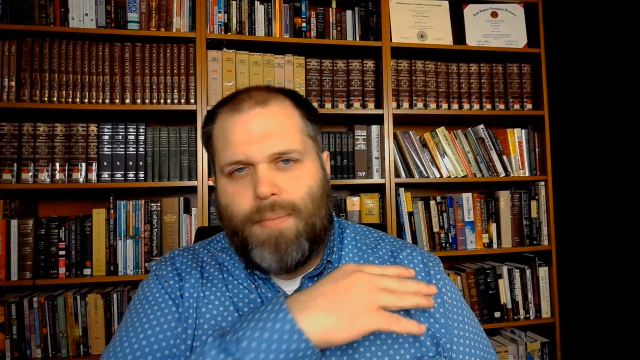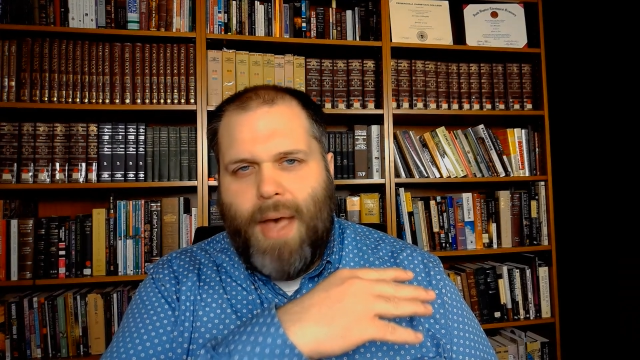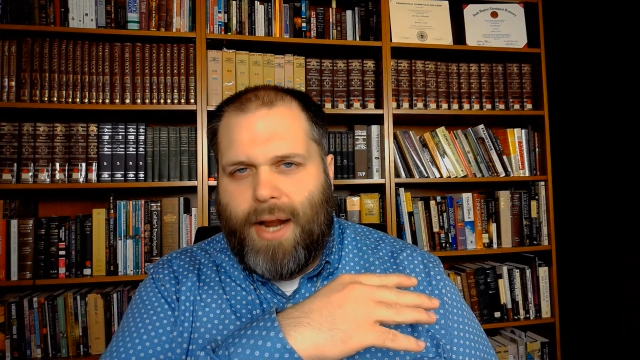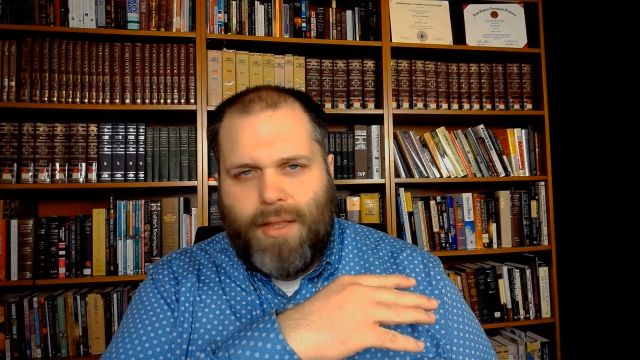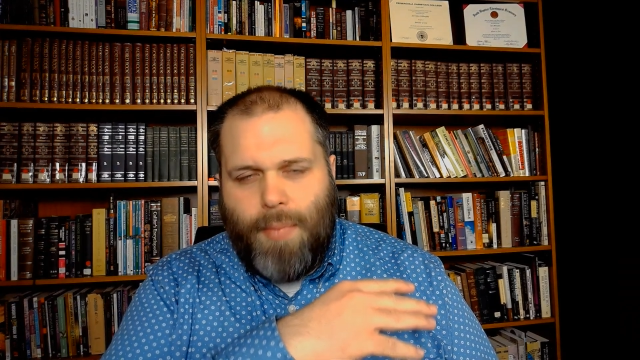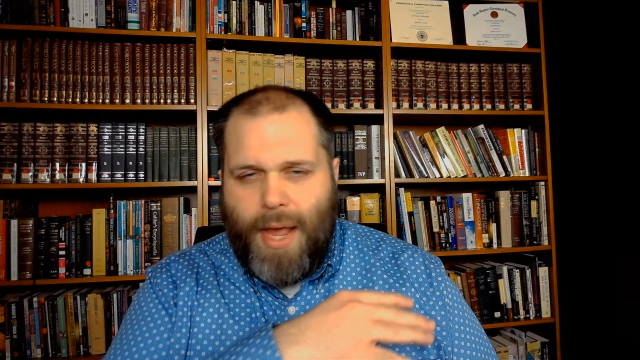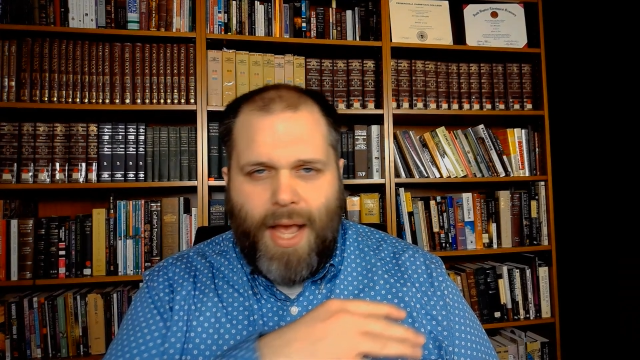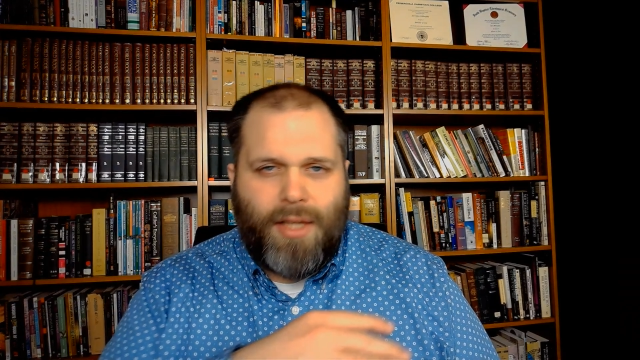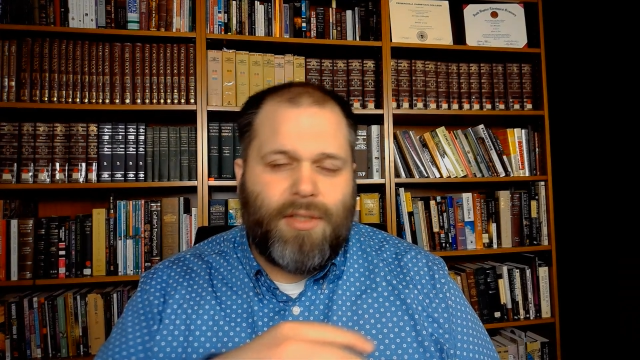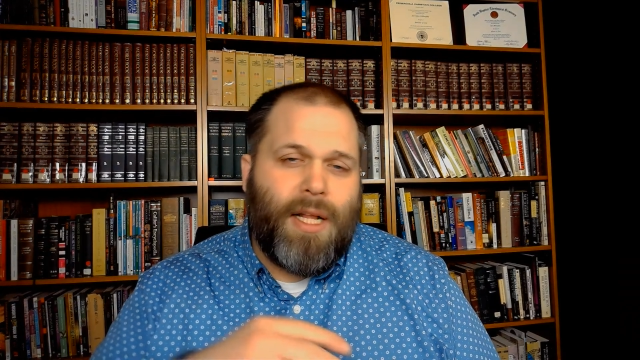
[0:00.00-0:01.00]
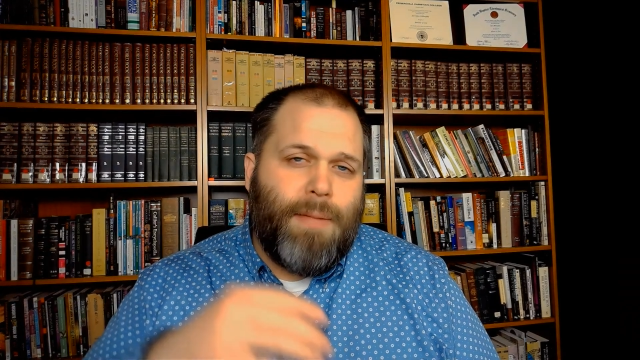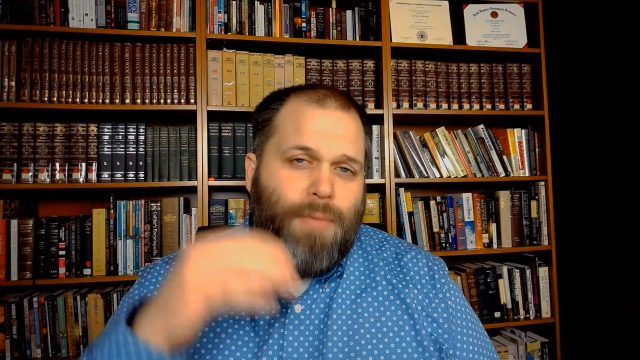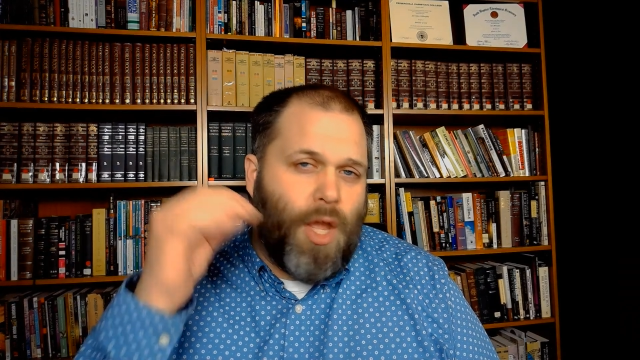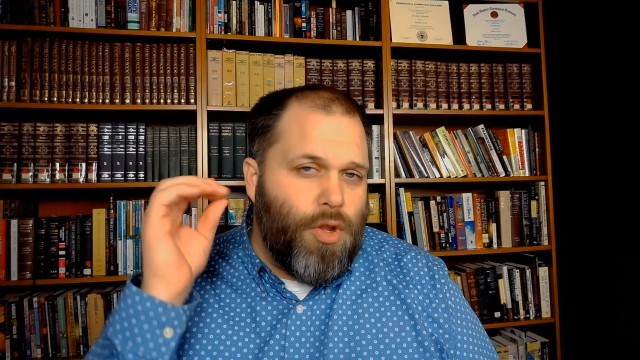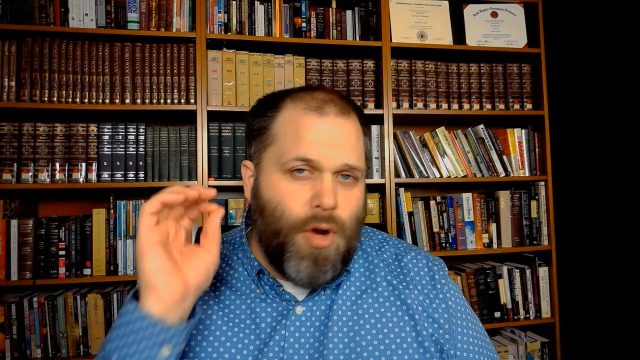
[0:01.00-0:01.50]
back in the past,
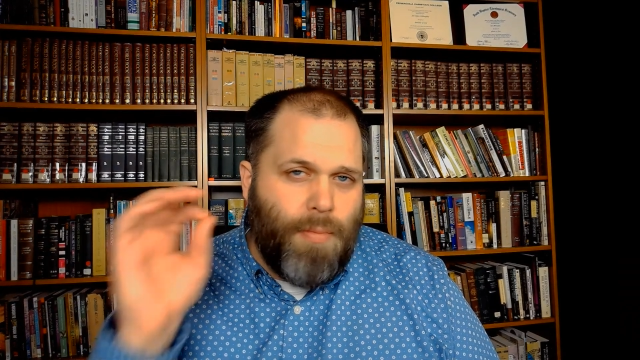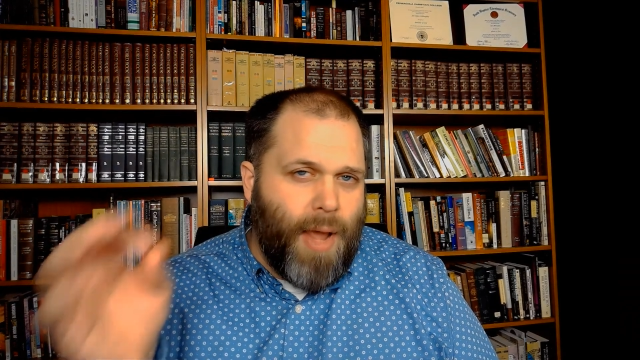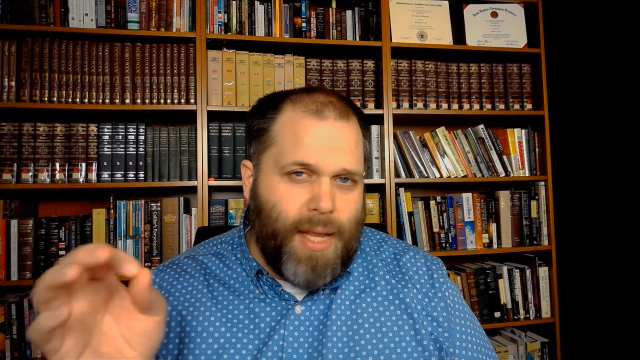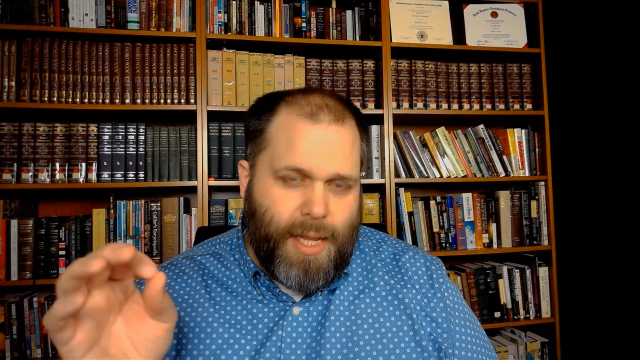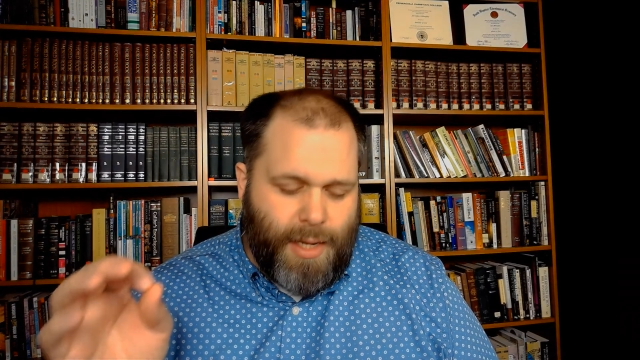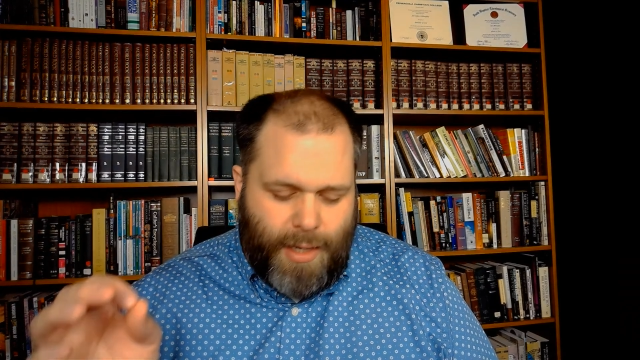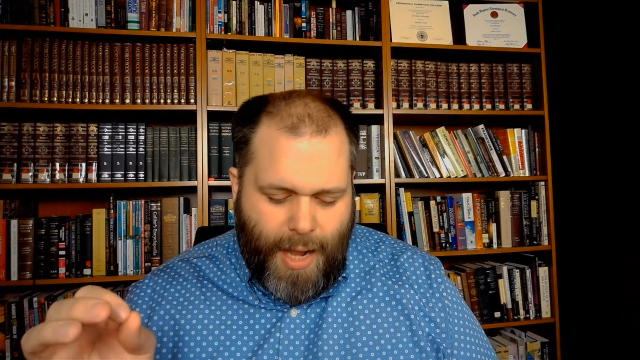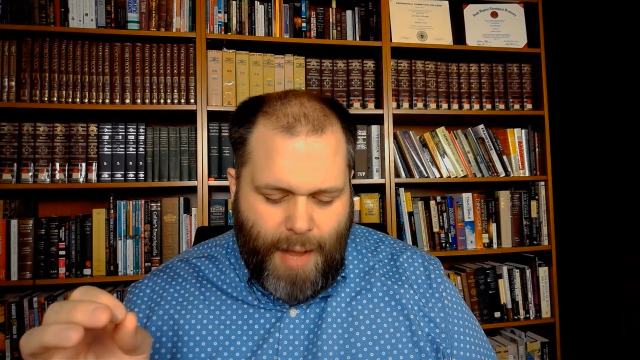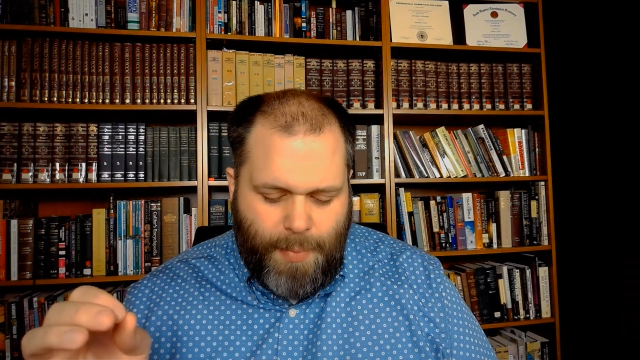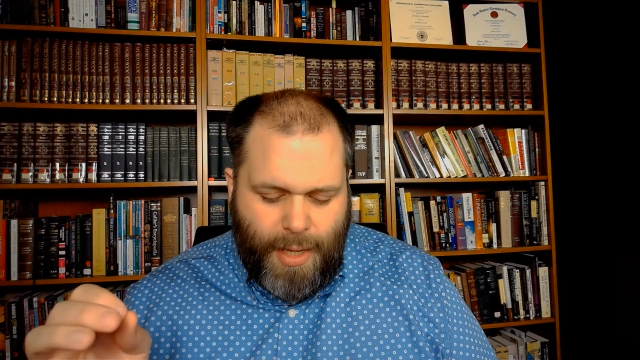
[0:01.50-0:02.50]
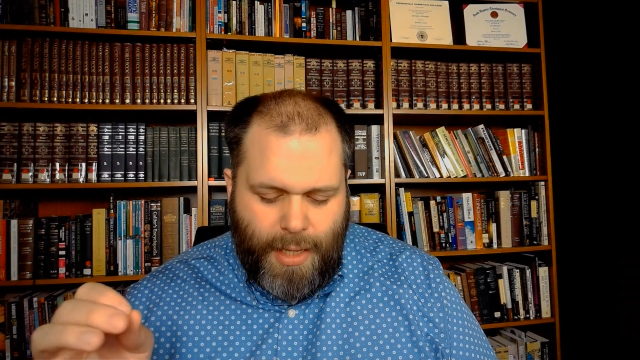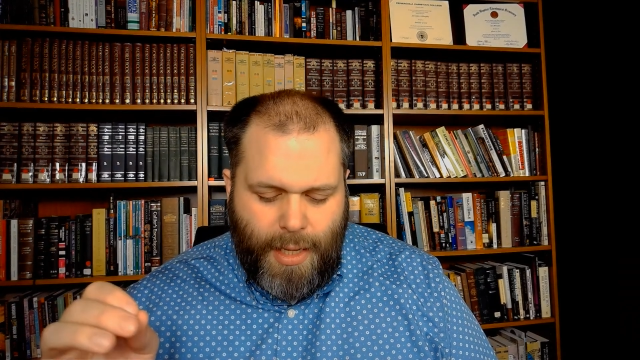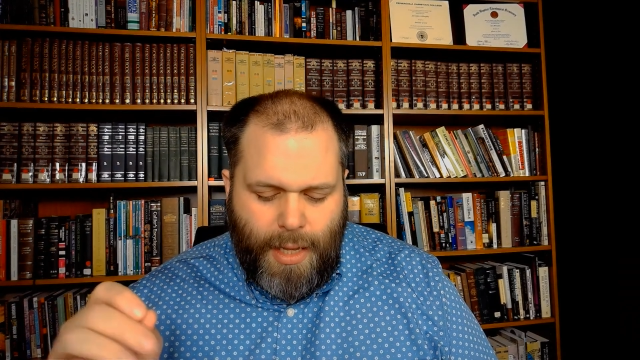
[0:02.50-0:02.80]
and you're making a copy,